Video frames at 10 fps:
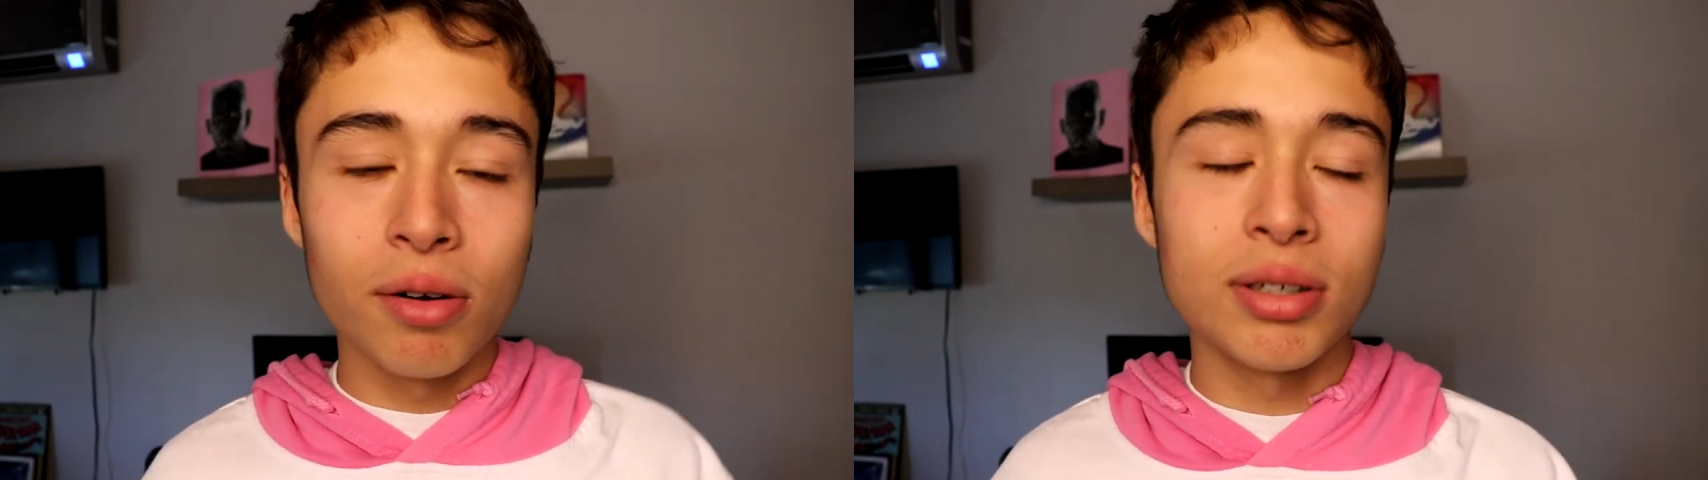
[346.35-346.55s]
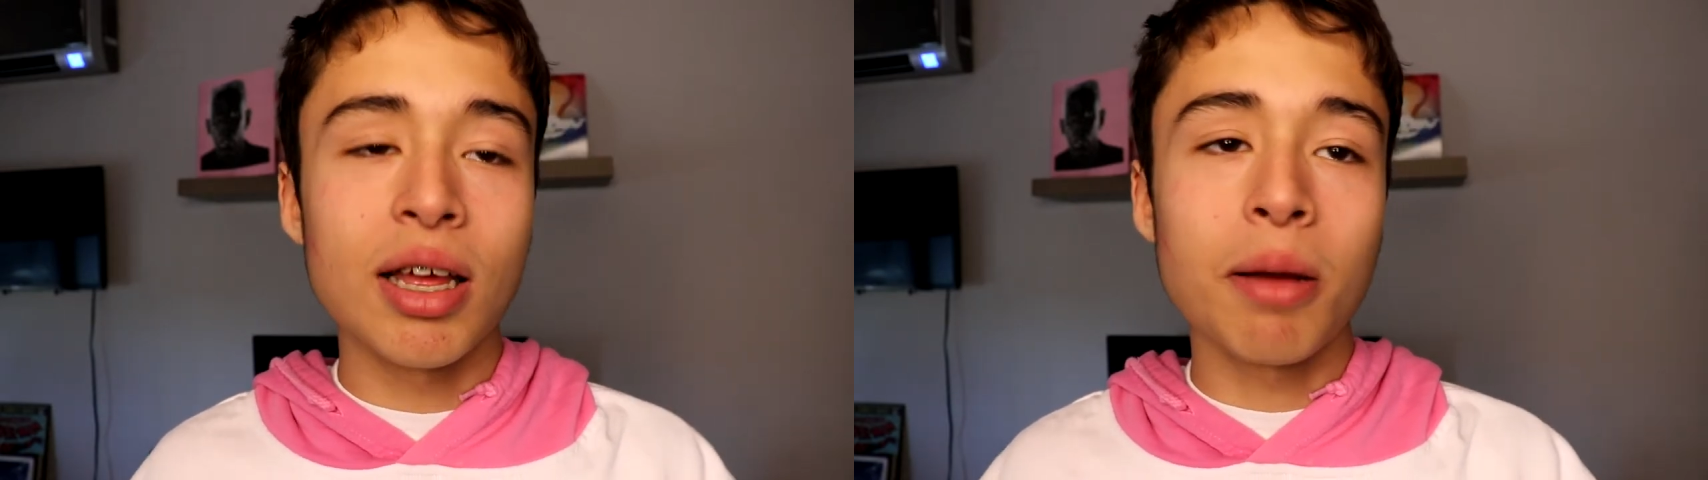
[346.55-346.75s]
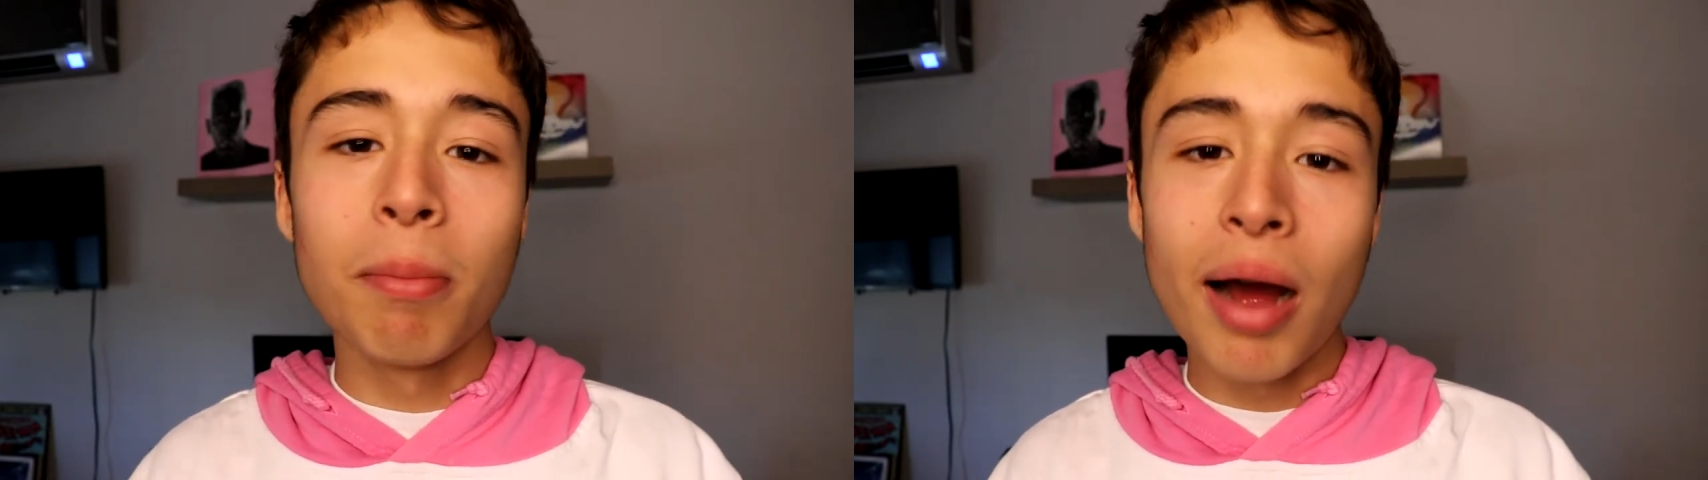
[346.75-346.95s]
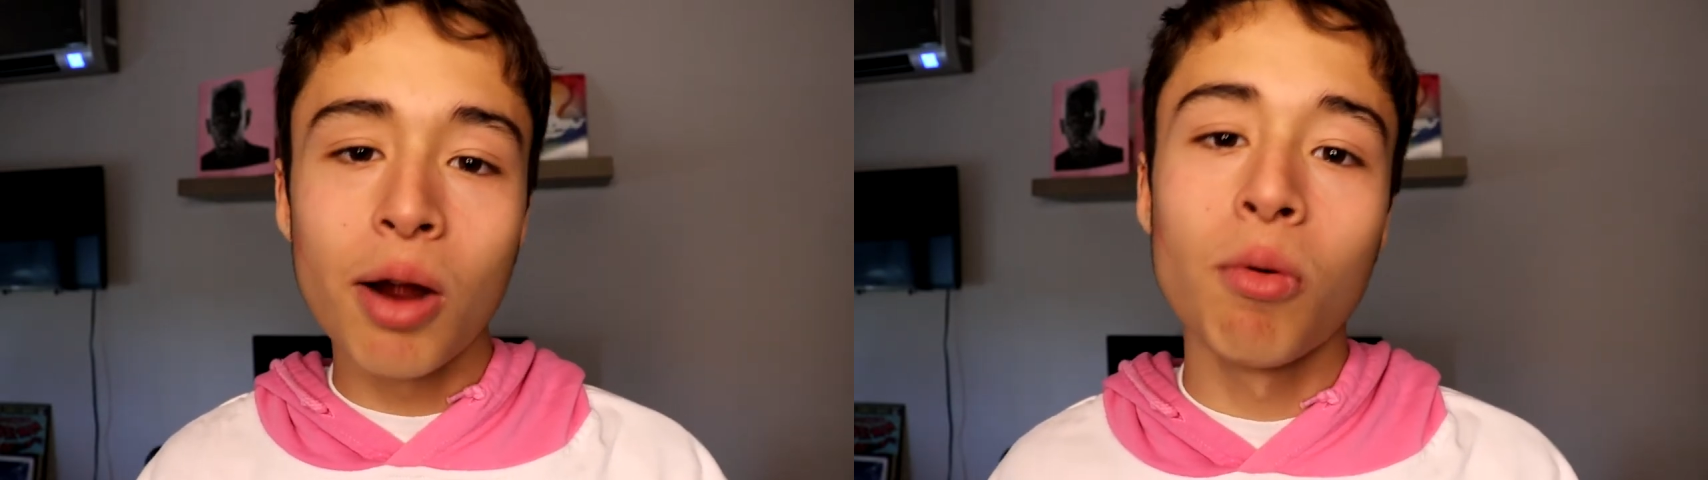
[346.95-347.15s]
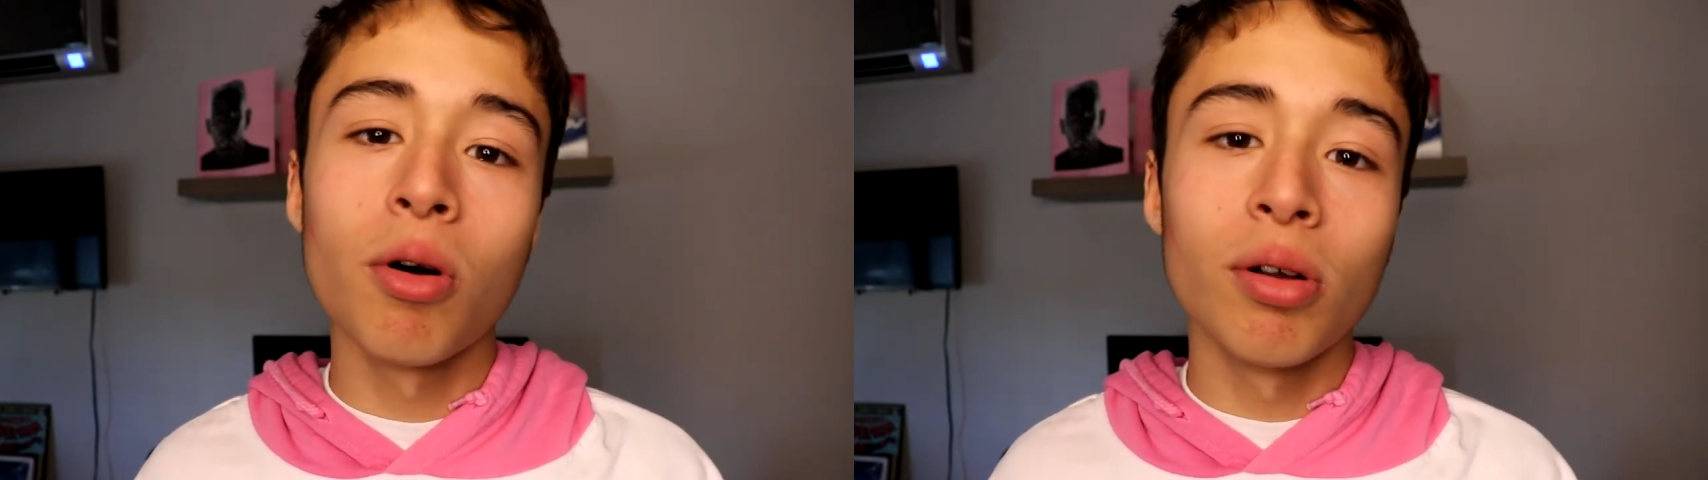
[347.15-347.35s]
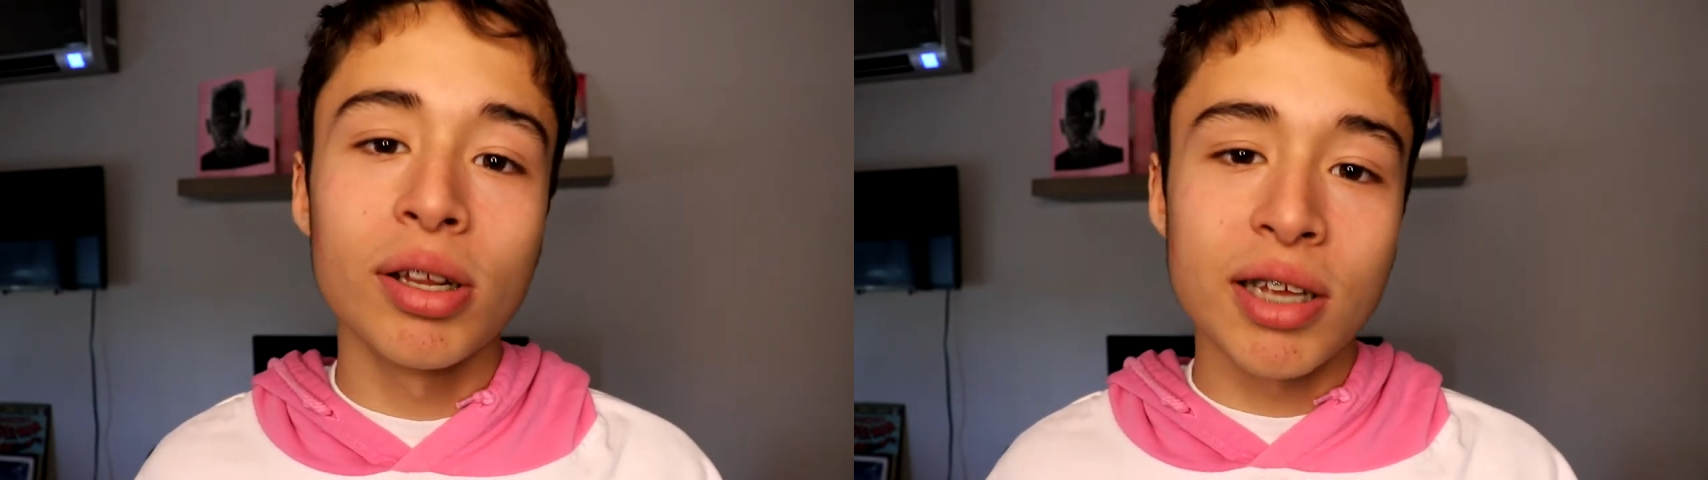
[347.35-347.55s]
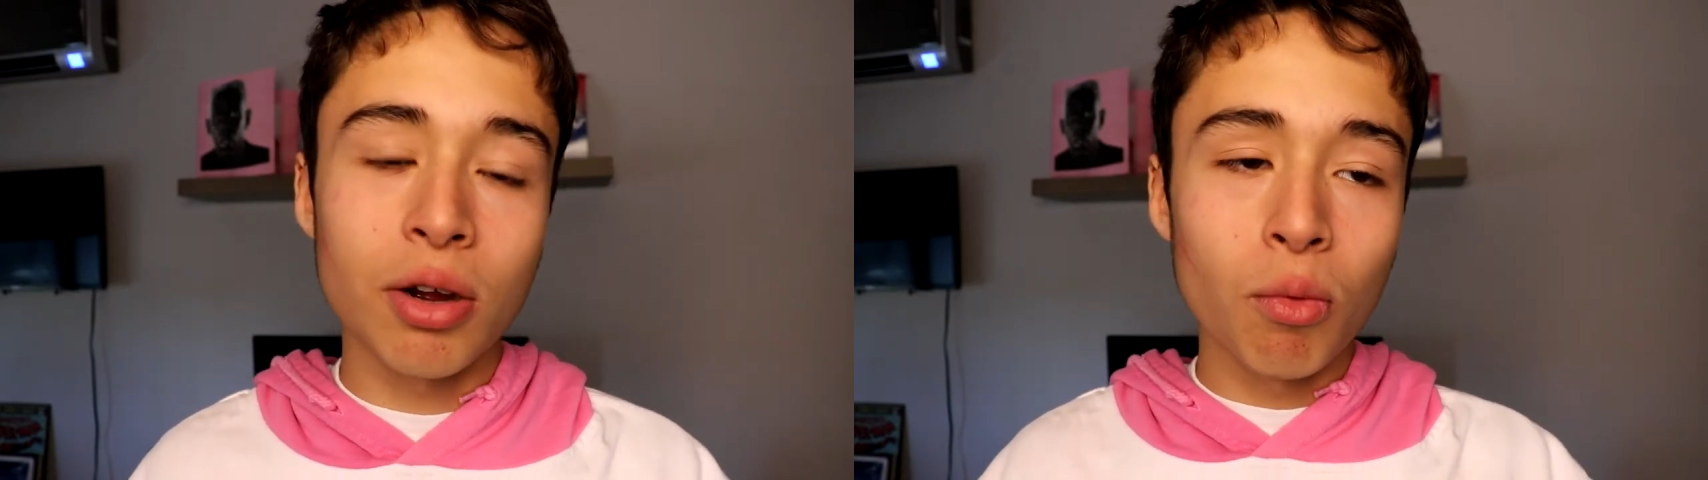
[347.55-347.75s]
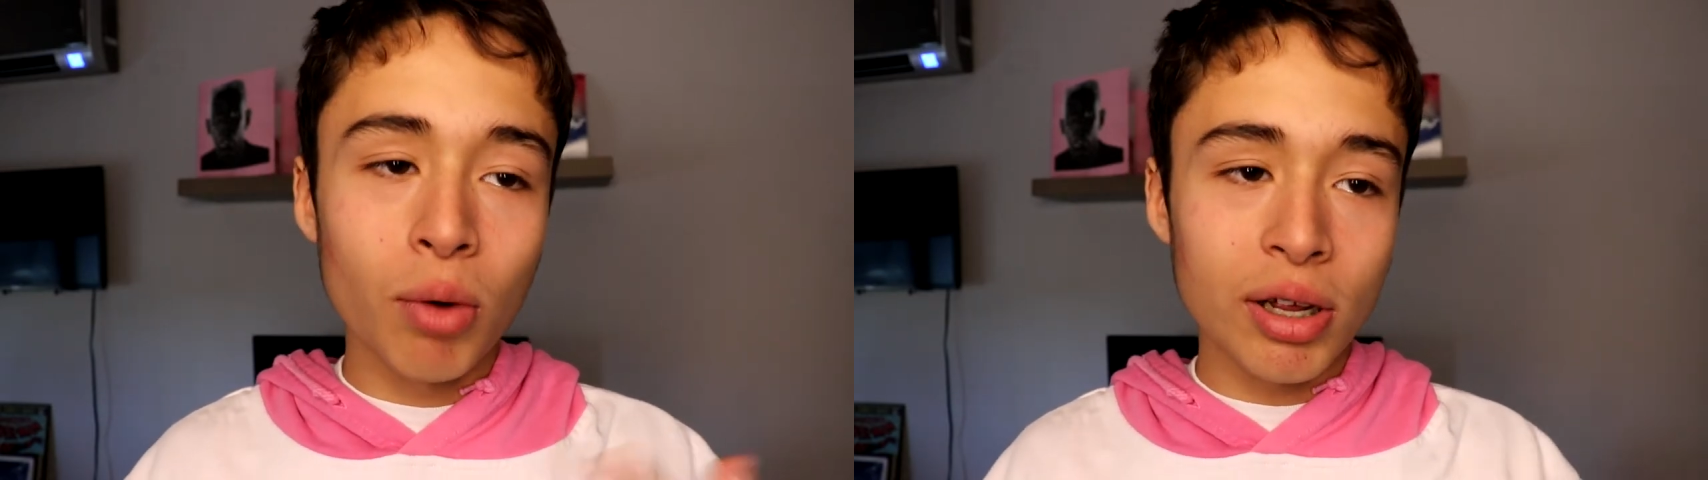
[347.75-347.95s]
oh, it's like my world, it's
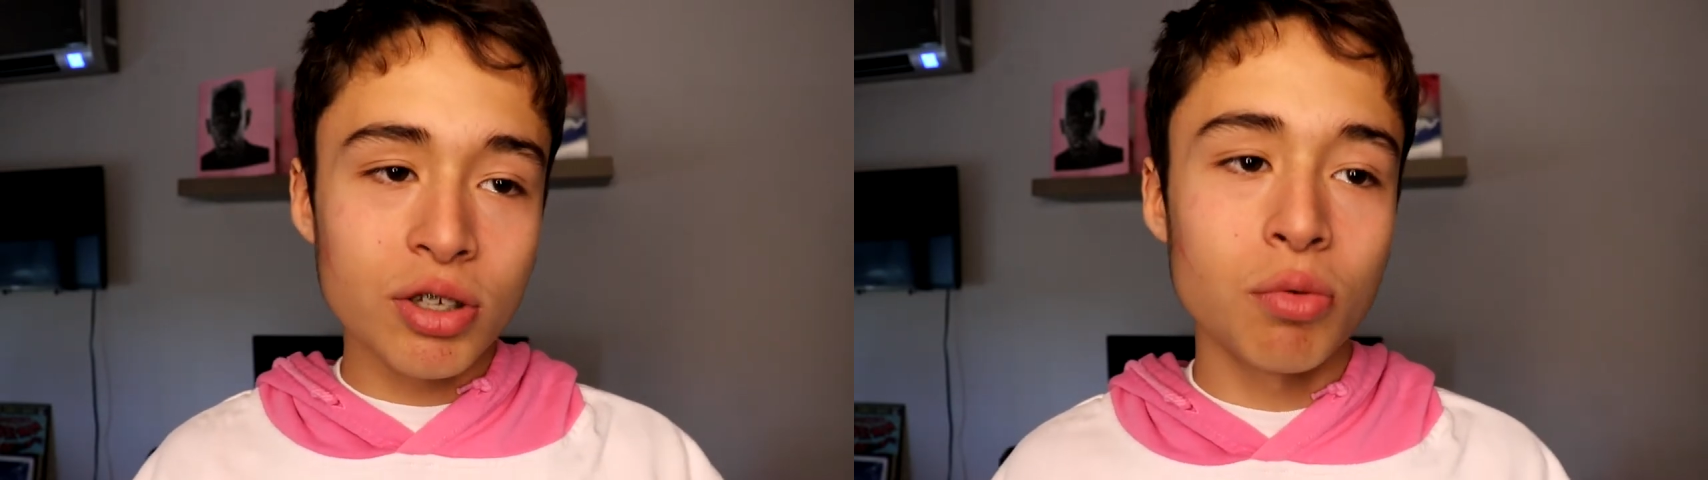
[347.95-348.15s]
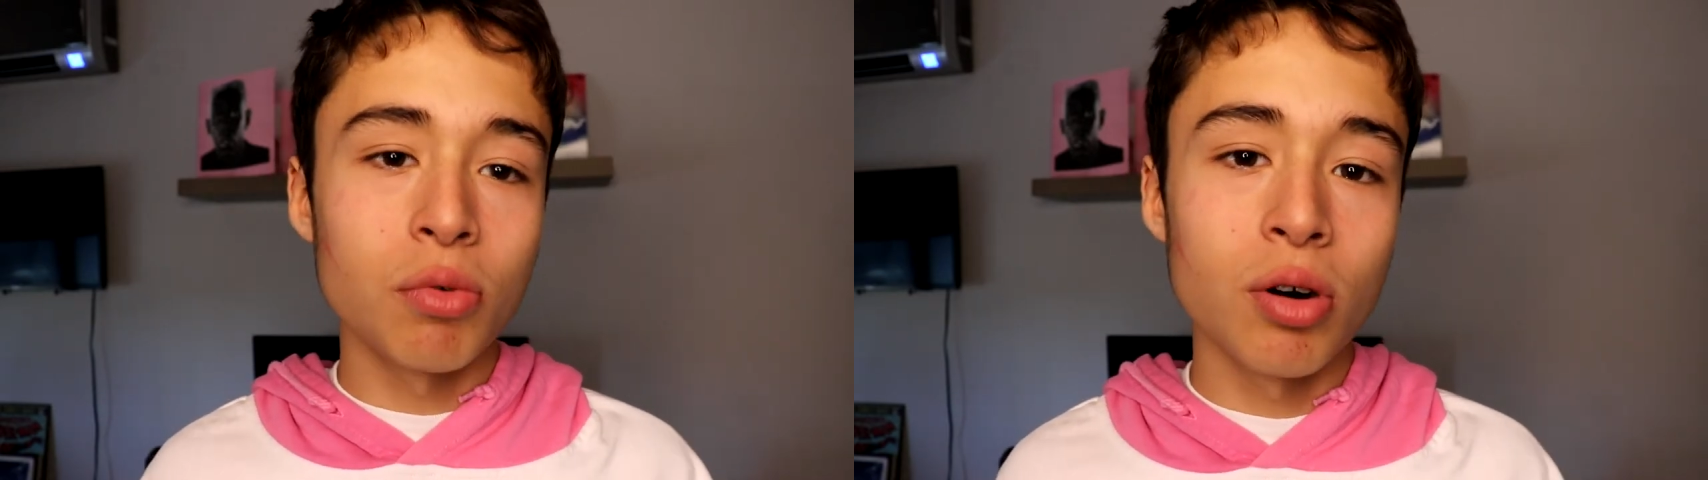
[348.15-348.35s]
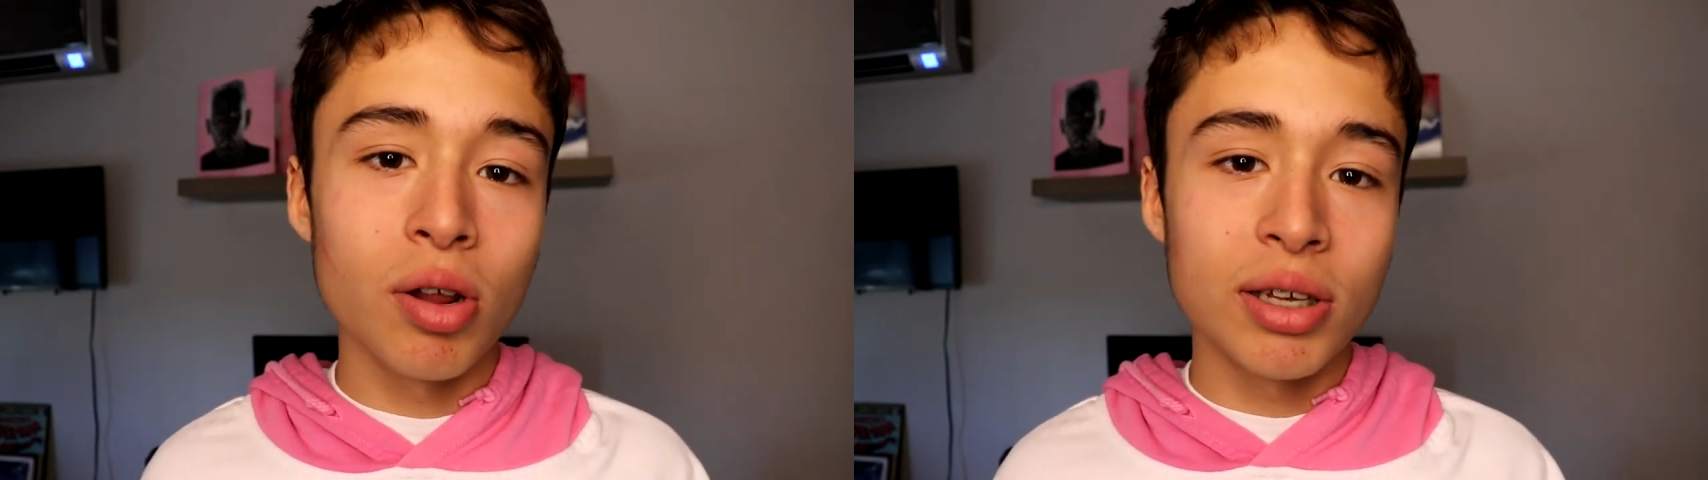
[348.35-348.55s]
like Wayne's world.